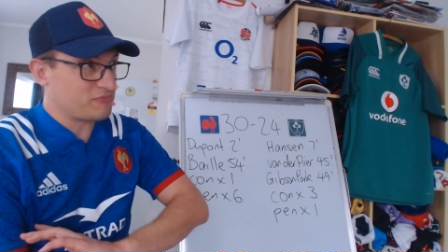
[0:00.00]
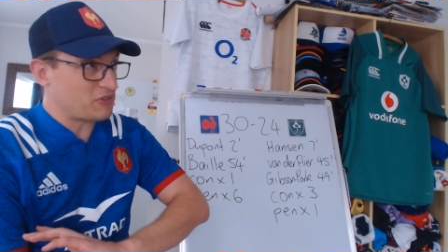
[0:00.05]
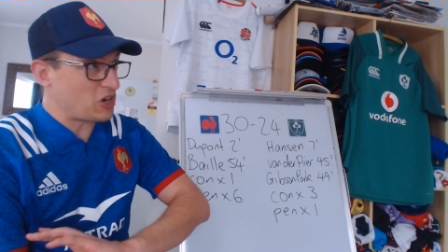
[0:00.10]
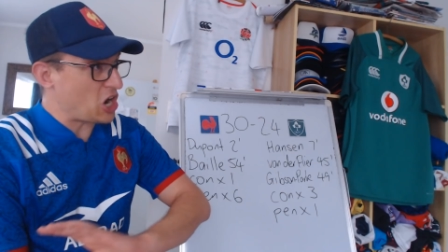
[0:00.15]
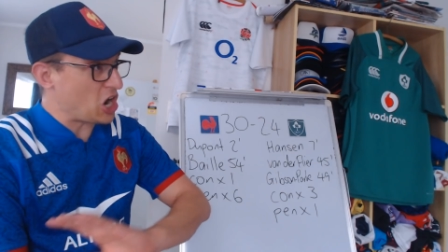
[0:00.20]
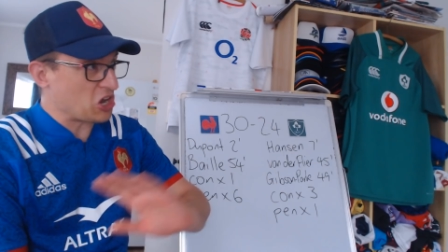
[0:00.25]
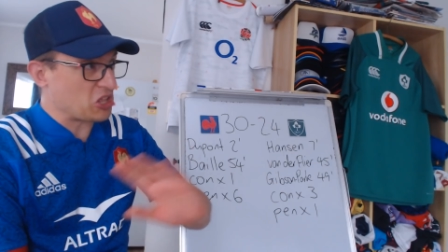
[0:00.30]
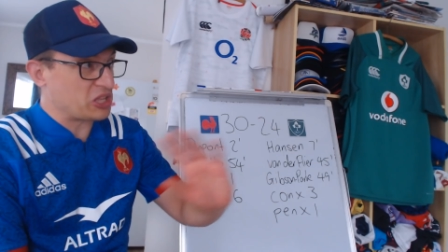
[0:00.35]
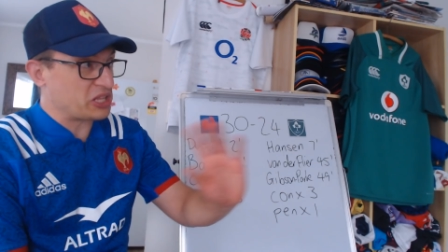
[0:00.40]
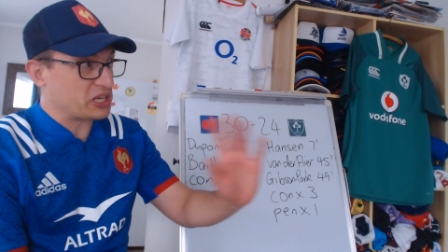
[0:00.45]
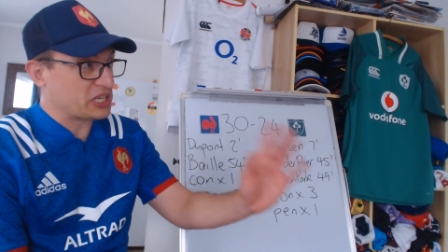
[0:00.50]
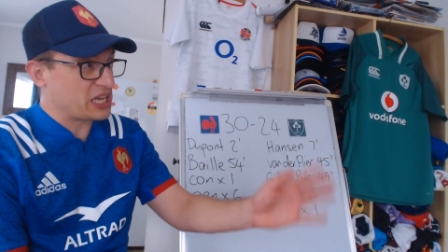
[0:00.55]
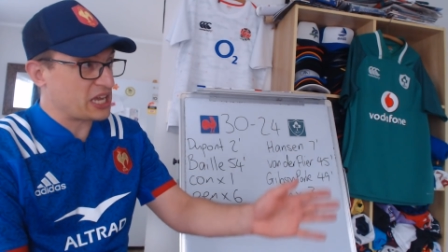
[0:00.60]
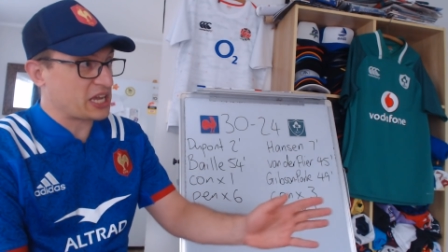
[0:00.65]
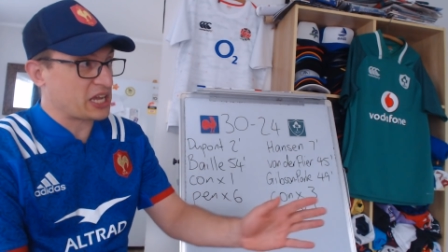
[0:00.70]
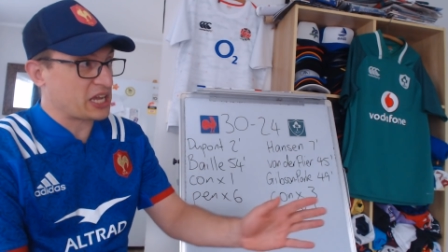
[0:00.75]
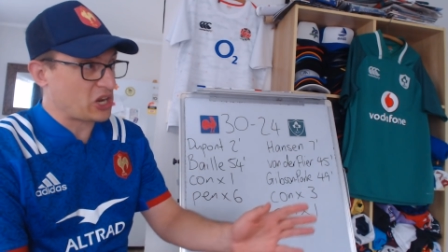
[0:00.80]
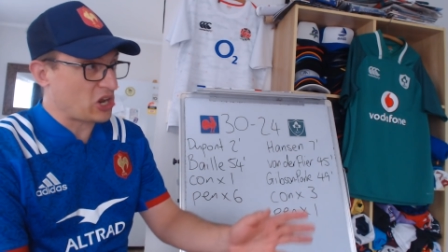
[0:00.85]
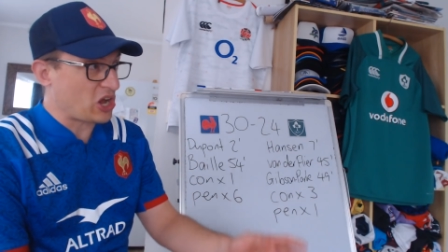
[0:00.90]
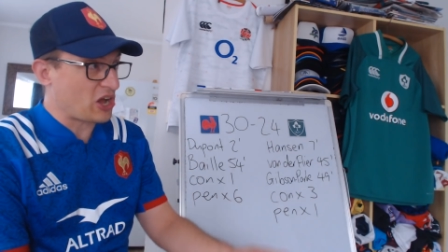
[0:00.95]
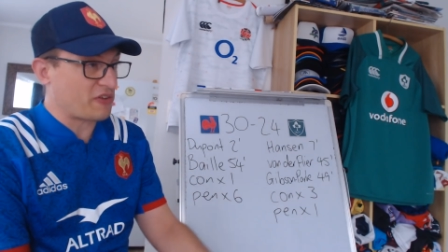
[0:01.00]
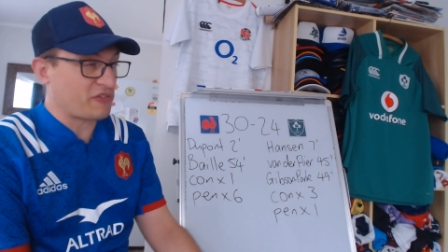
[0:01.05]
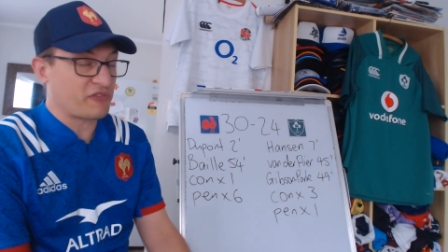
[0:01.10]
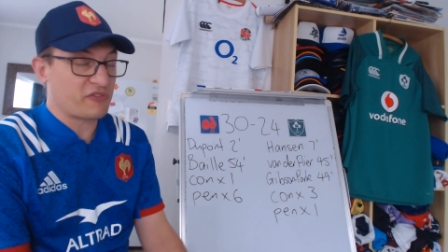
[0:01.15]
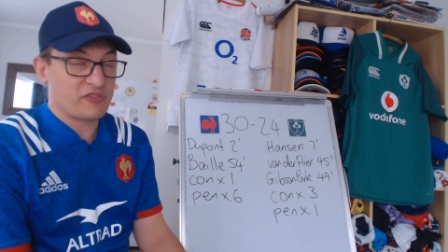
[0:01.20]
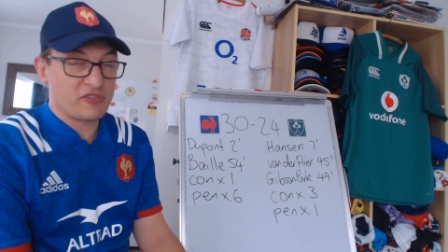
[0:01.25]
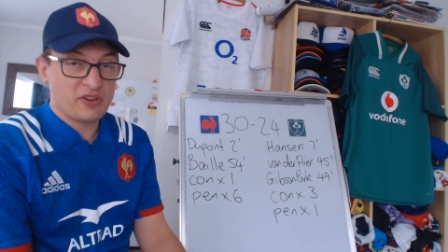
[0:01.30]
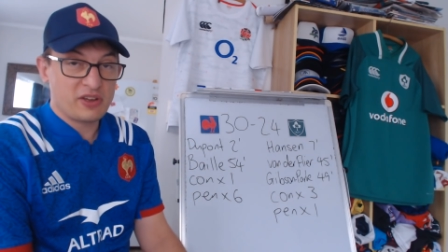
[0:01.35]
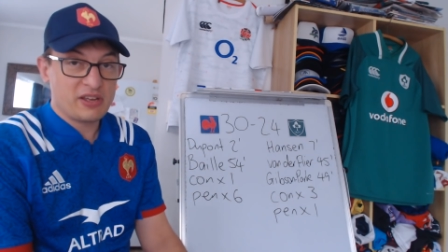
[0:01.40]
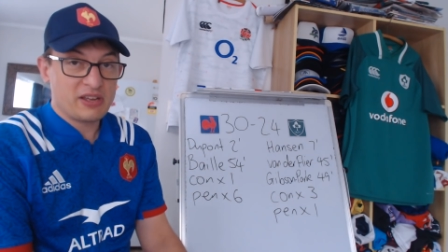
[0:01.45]
Ireland kick it
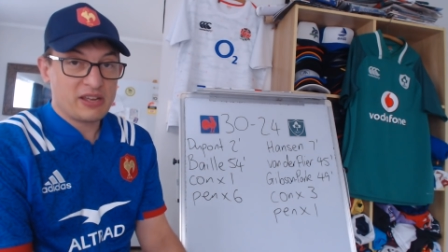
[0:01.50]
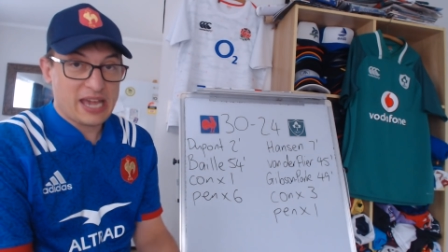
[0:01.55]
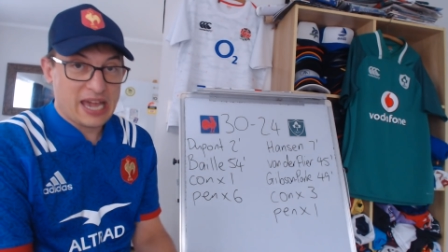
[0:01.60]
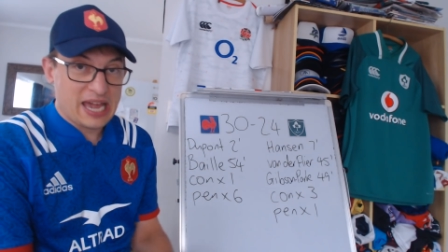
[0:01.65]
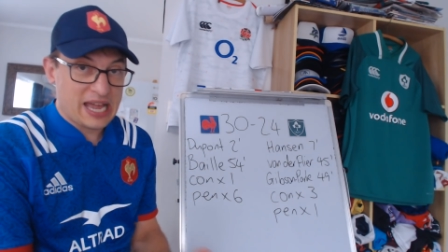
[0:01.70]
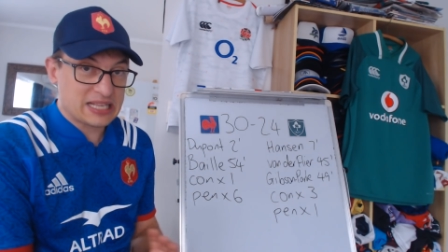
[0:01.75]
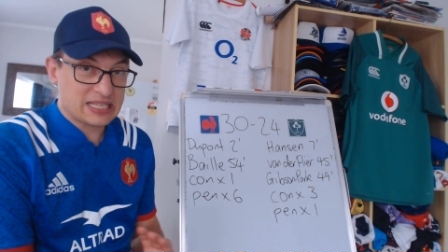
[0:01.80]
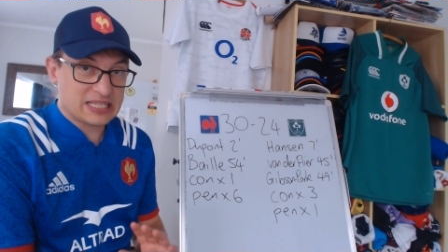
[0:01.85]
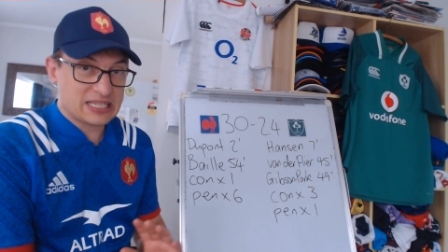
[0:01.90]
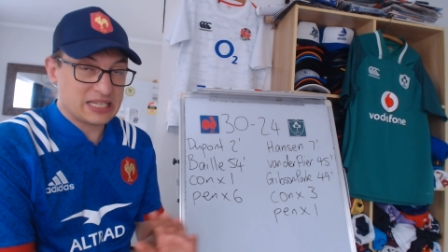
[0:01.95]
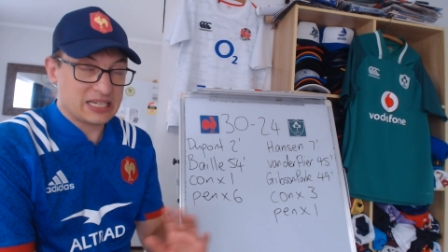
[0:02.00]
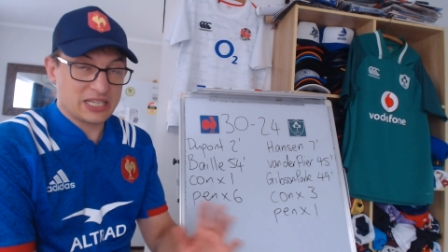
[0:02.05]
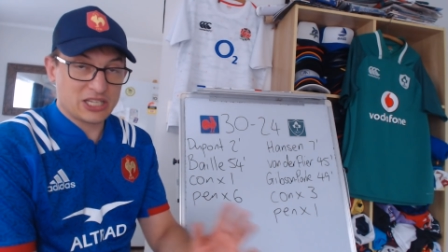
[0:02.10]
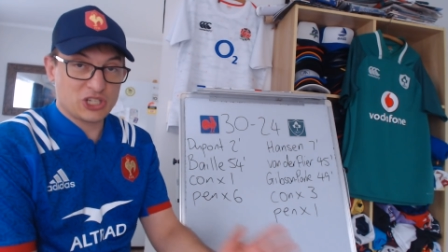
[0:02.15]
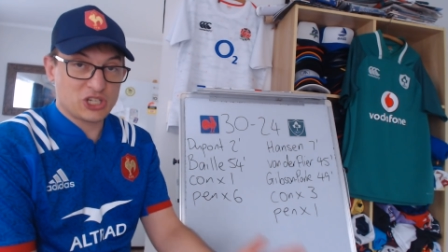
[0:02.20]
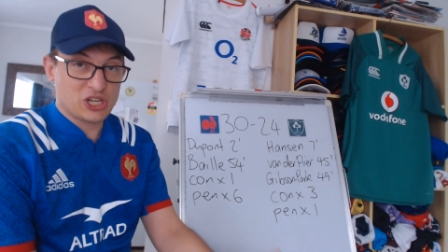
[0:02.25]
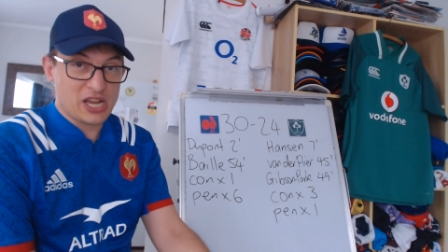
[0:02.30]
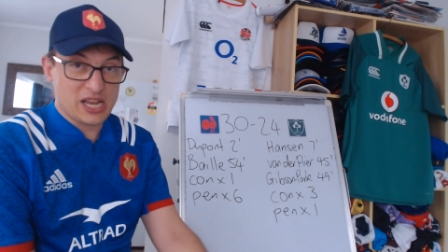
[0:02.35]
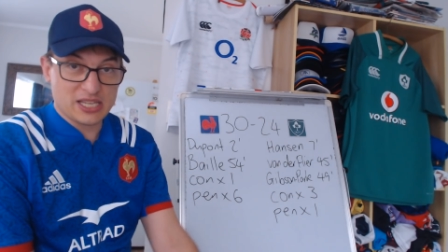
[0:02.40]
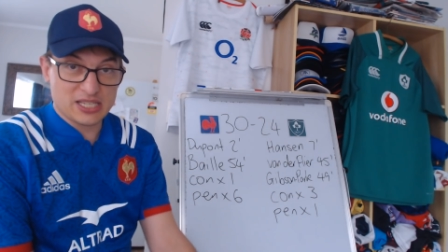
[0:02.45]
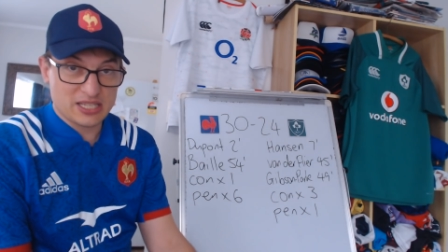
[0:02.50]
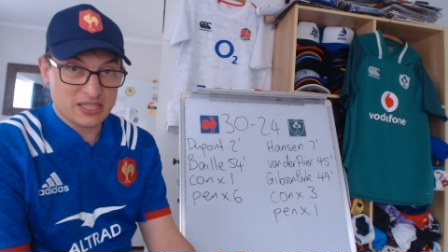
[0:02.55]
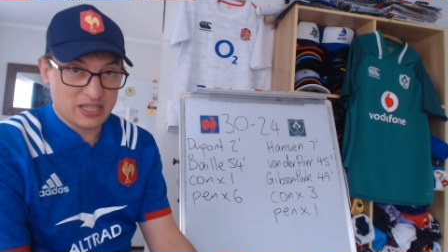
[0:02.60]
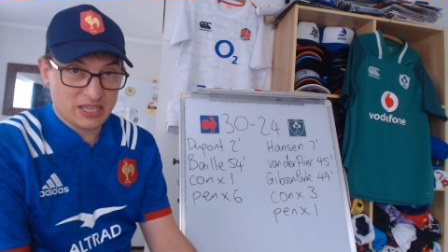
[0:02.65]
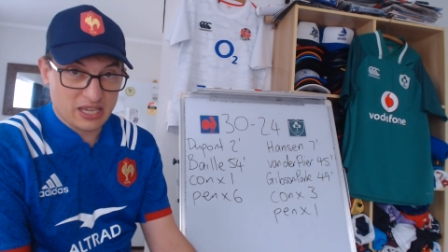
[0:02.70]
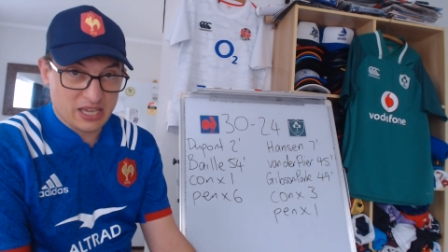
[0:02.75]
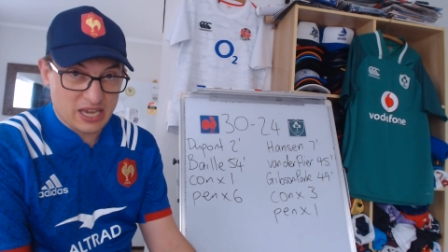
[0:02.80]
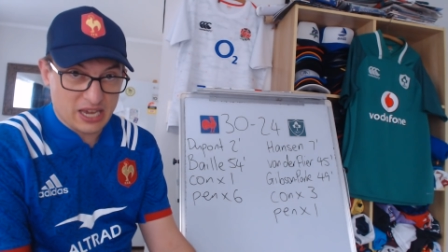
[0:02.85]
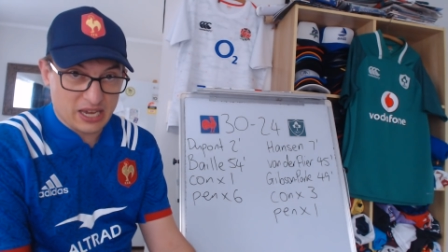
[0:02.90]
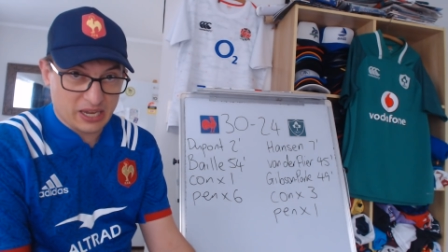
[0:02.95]
off. Hansen is chasing the
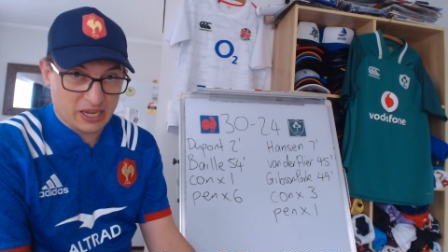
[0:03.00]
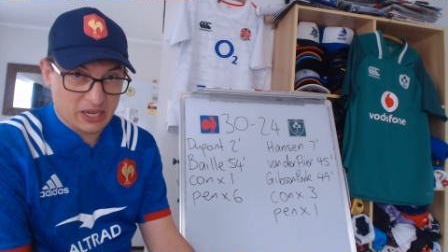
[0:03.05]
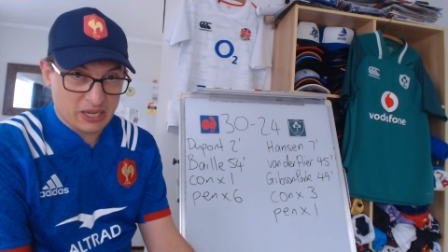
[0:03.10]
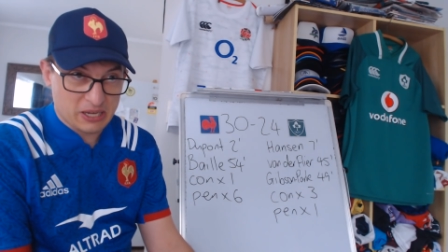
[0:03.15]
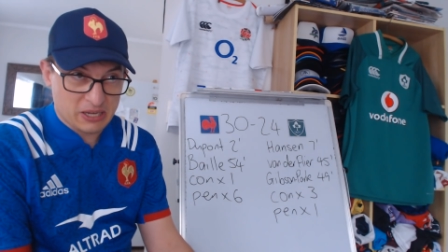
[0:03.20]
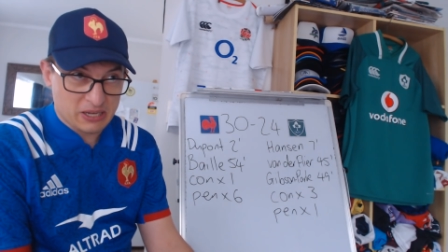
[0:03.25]
kick.